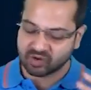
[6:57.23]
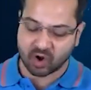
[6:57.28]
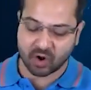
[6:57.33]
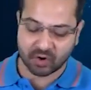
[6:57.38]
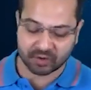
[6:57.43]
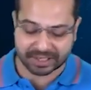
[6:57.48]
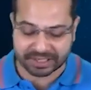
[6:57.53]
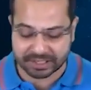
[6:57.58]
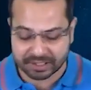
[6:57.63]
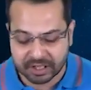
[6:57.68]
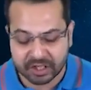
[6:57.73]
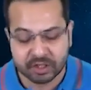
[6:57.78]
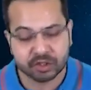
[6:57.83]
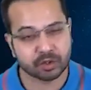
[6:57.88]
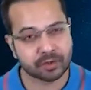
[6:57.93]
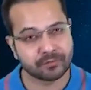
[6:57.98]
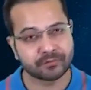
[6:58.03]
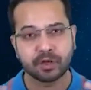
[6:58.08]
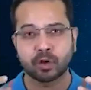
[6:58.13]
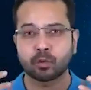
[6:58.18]
All right.
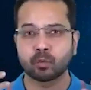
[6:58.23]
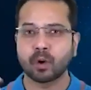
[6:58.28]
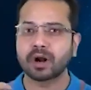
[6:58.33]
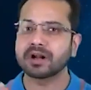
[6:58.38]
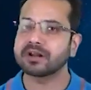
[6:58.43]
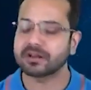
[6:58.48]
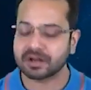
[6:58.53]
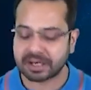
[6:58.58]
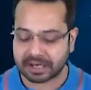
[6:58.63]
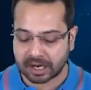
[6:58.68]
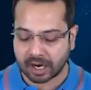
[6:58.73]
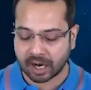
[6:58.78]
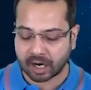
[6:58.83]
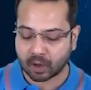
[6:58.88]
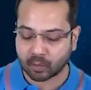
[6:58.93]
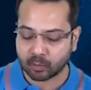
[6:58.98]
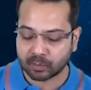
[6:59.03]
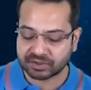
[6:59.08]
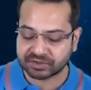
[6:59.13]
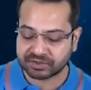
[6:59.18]
So if you're wondering
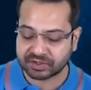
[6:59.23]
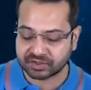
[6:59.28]
how was